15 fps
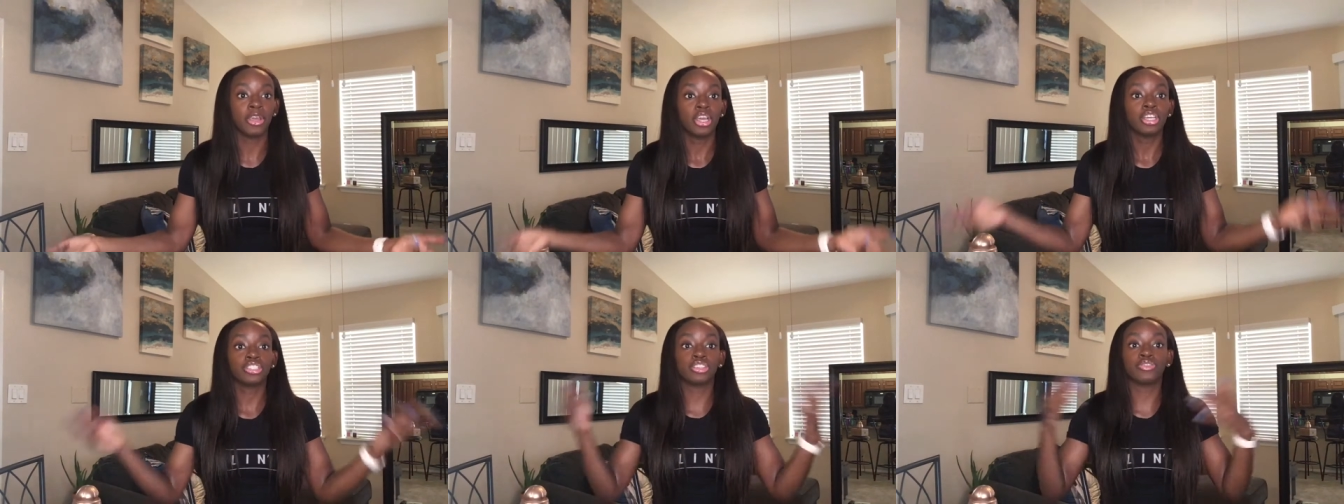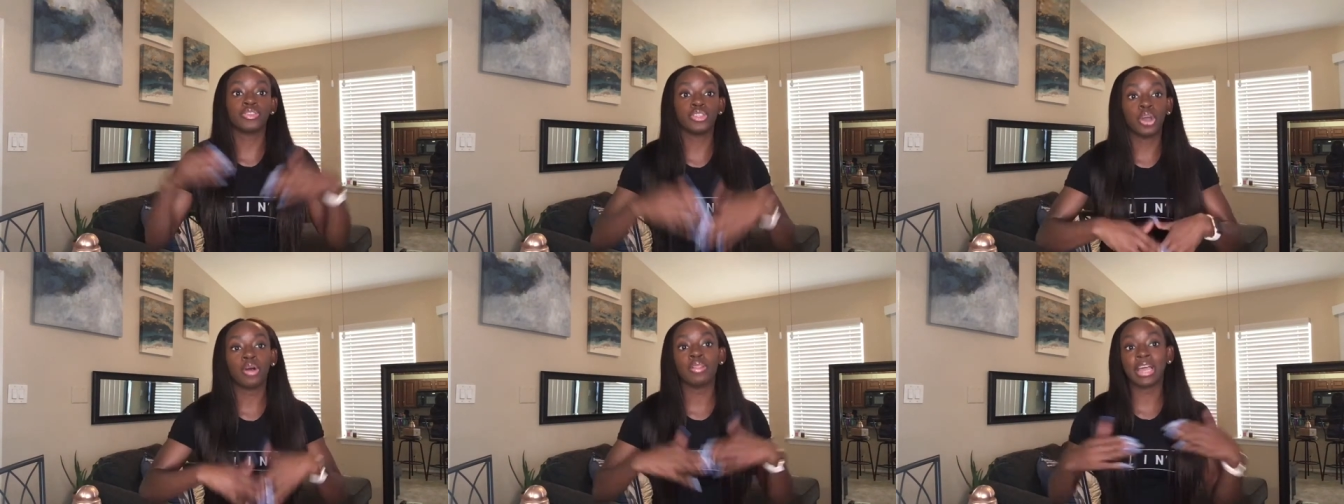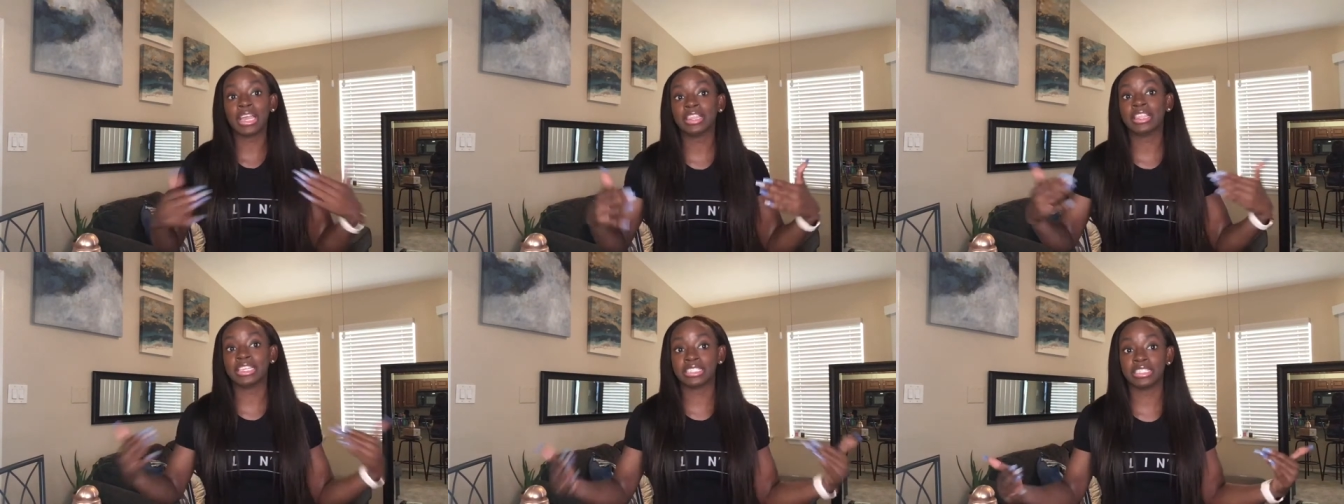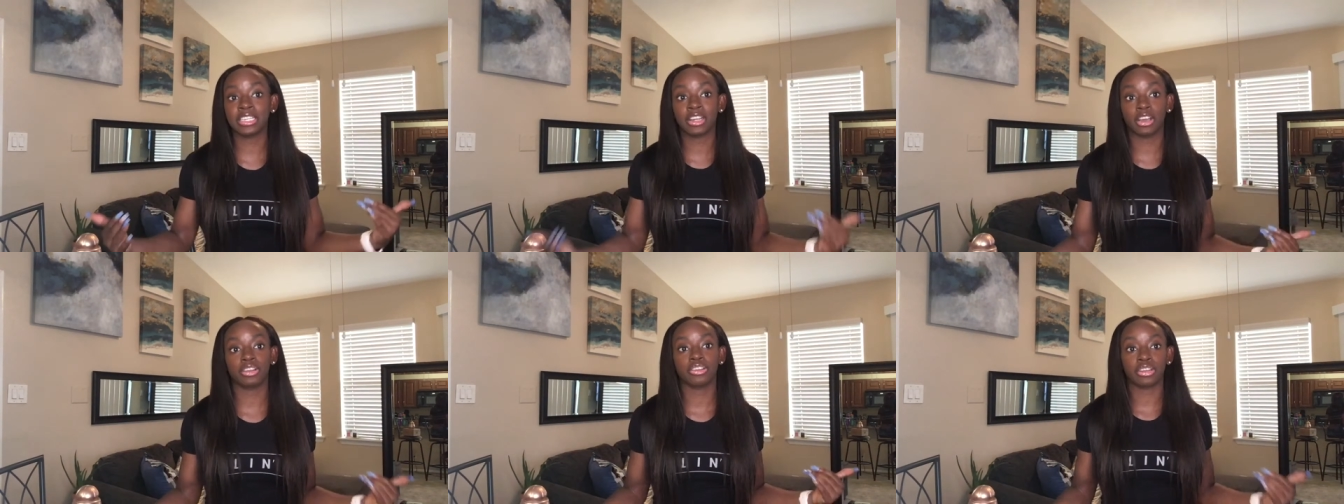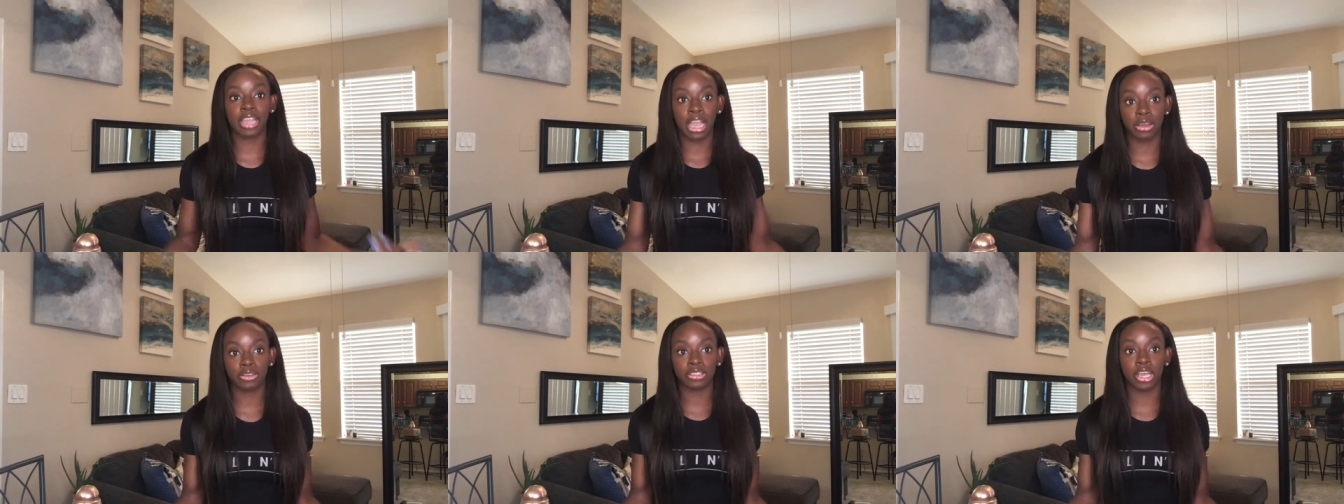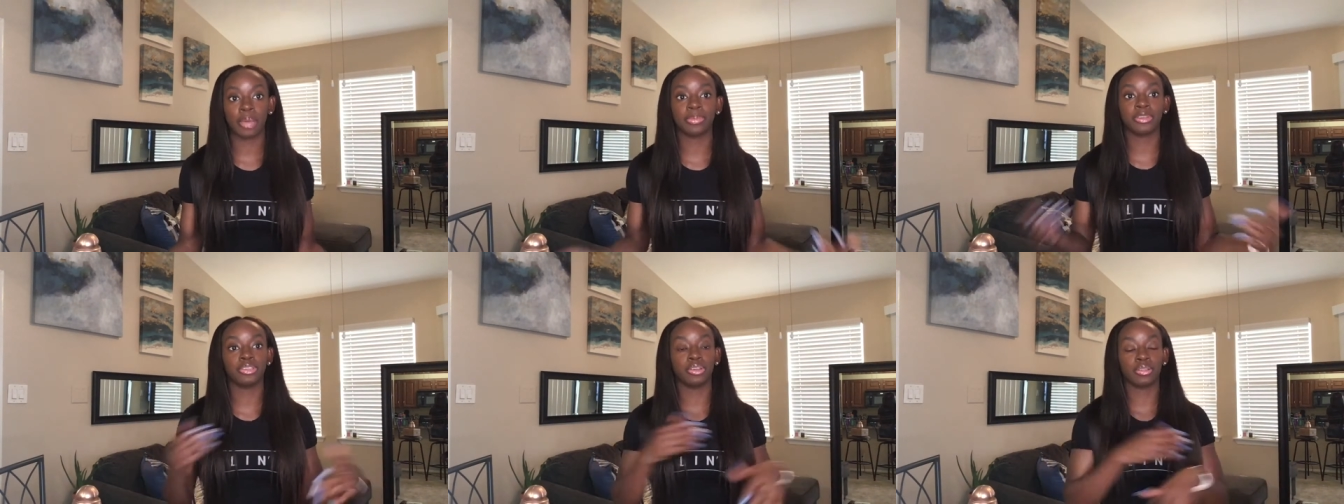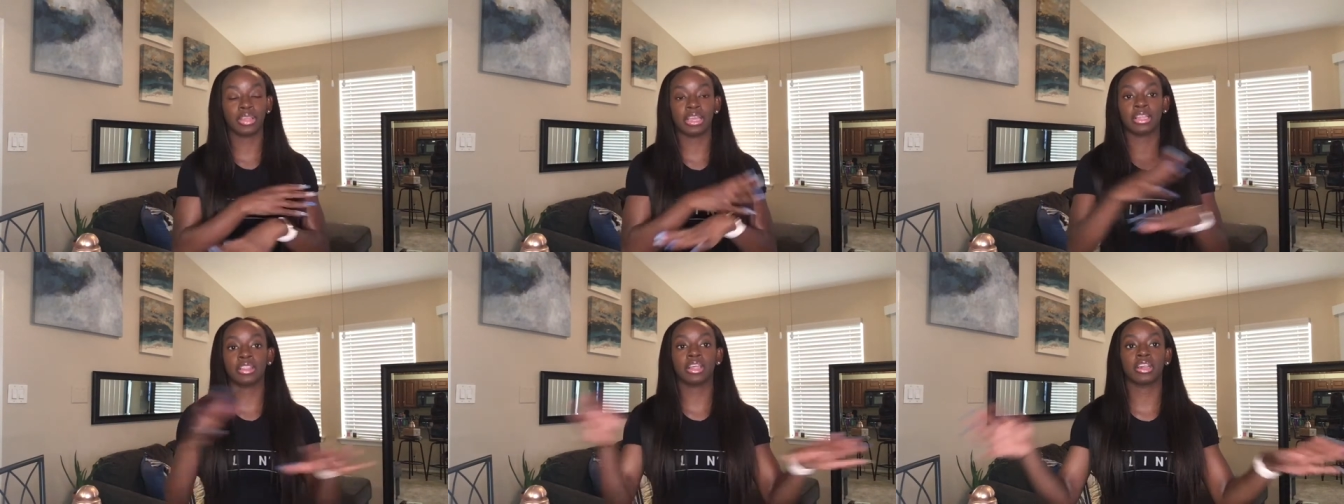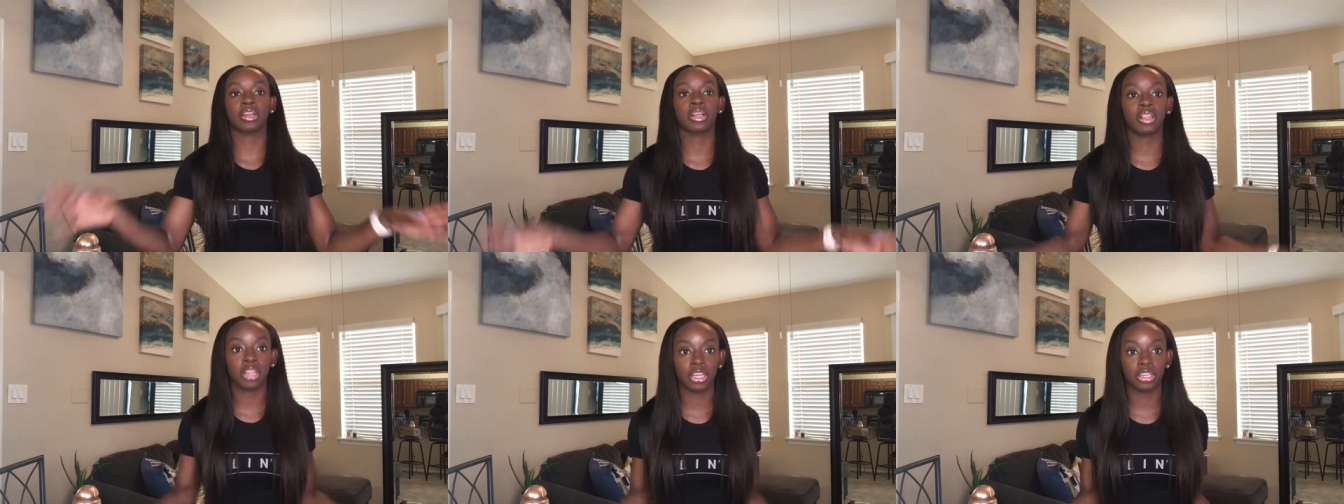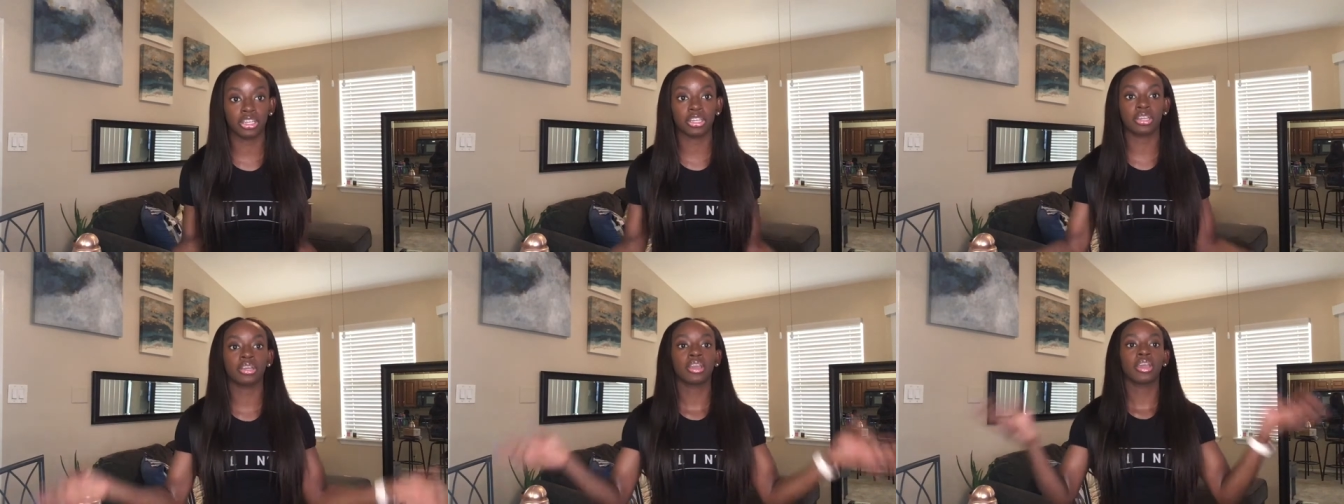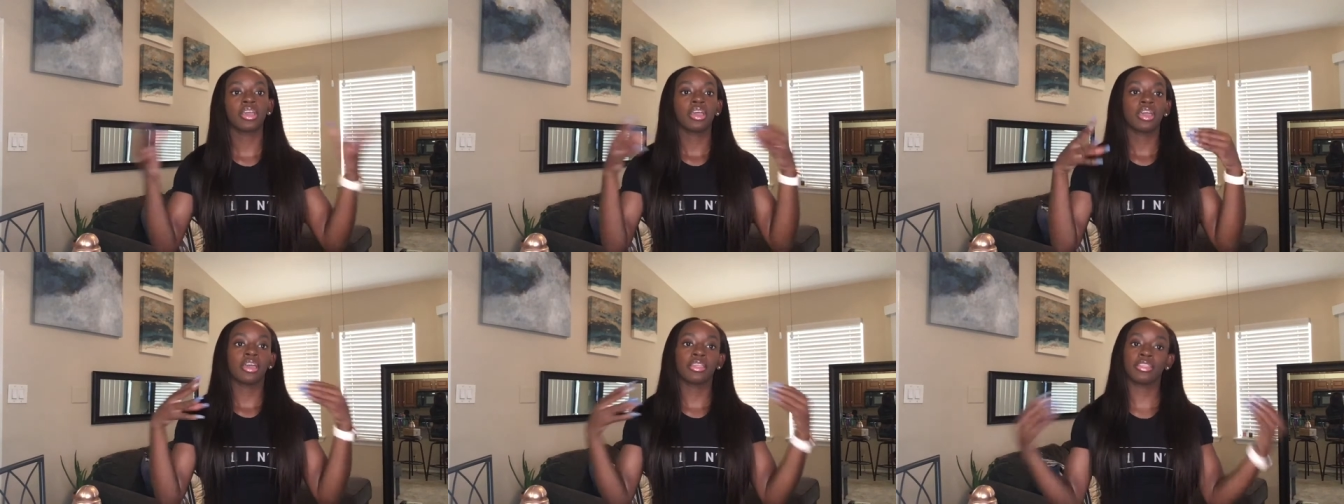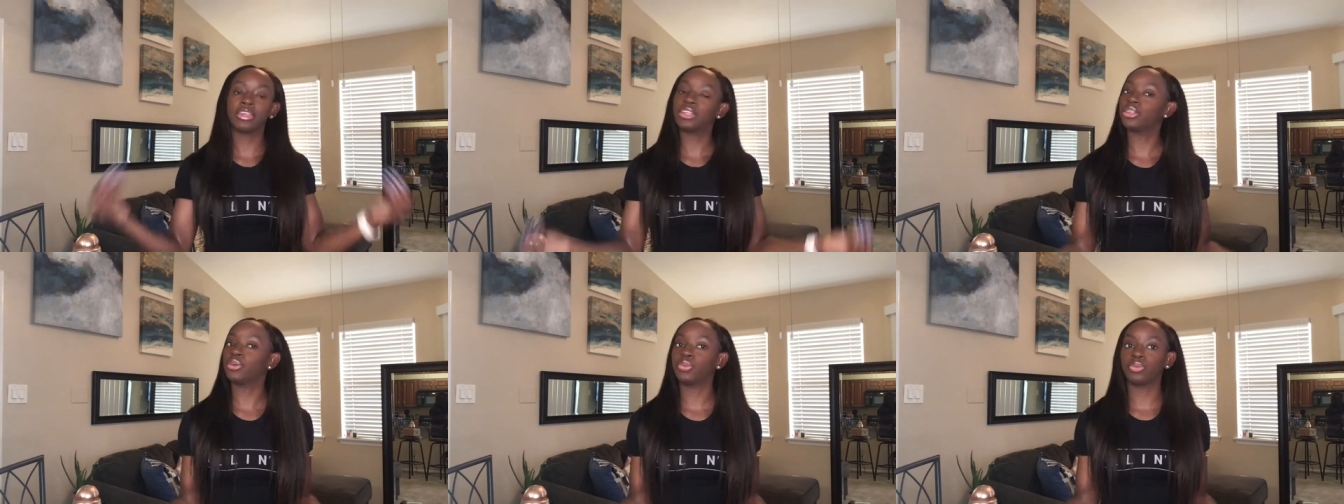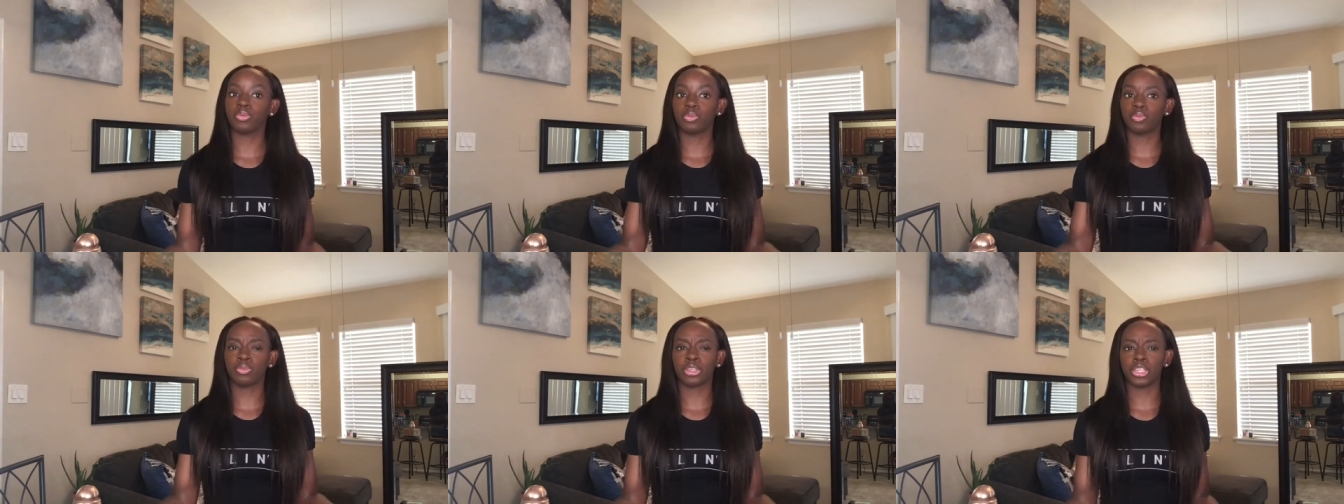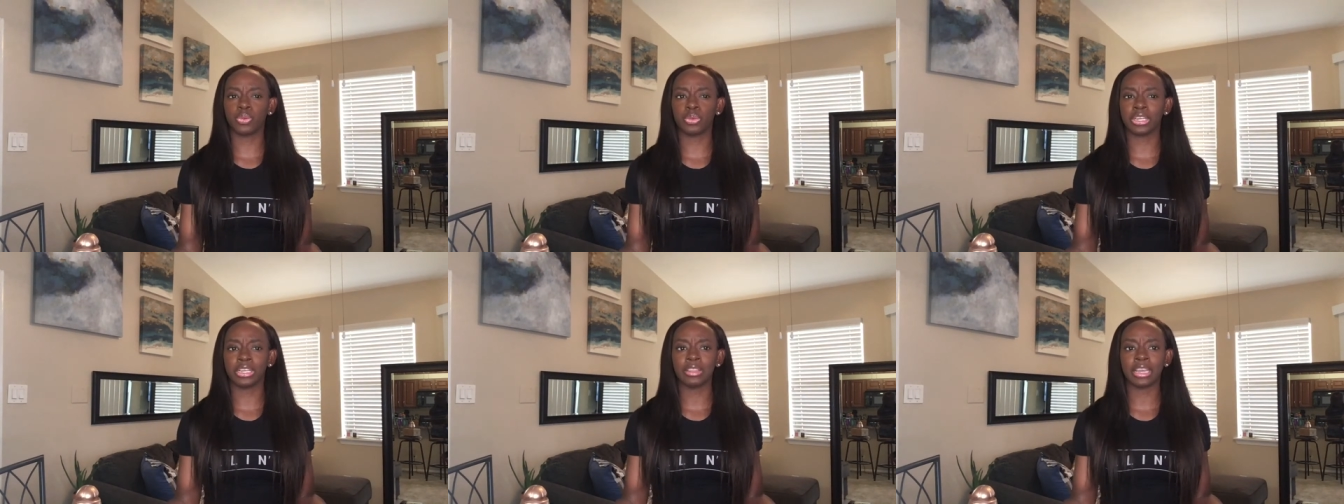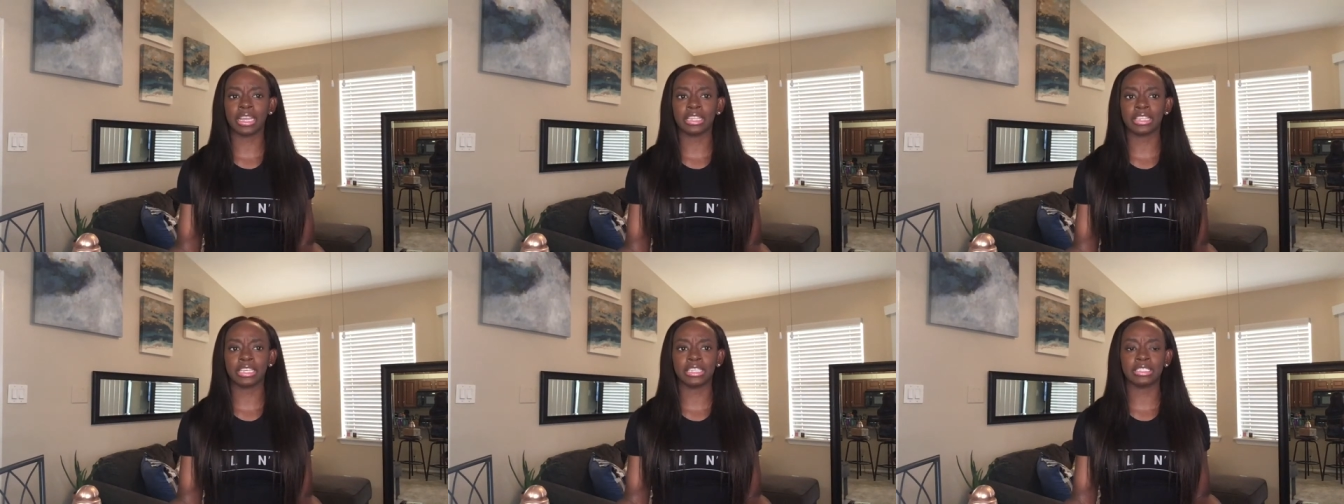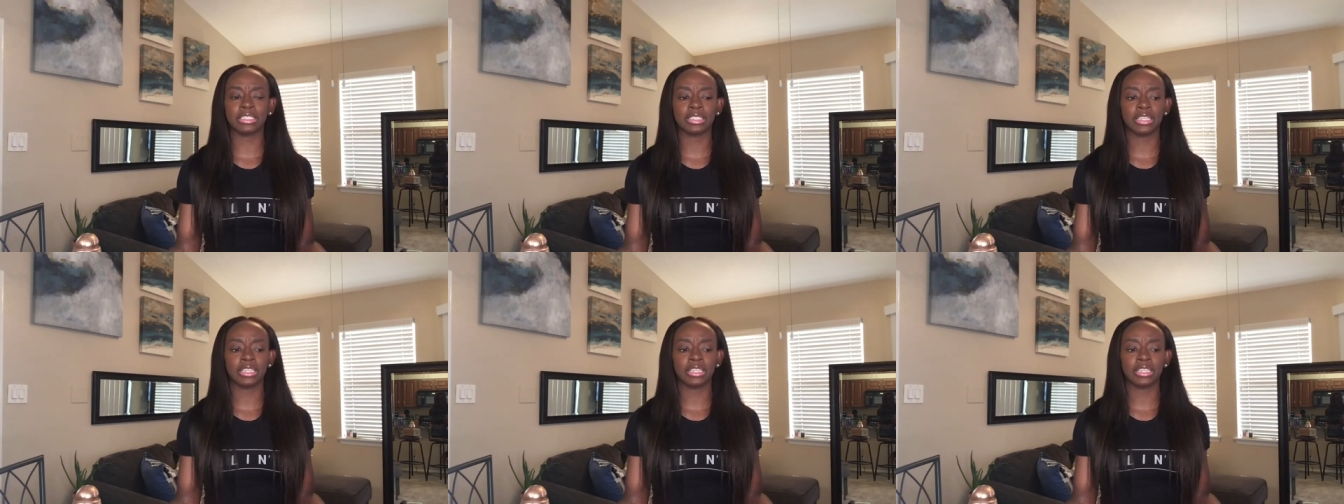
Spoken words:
So if you don't like things sitting on your countertop and you don't like a lot of clutter, then you really wouldn't like this.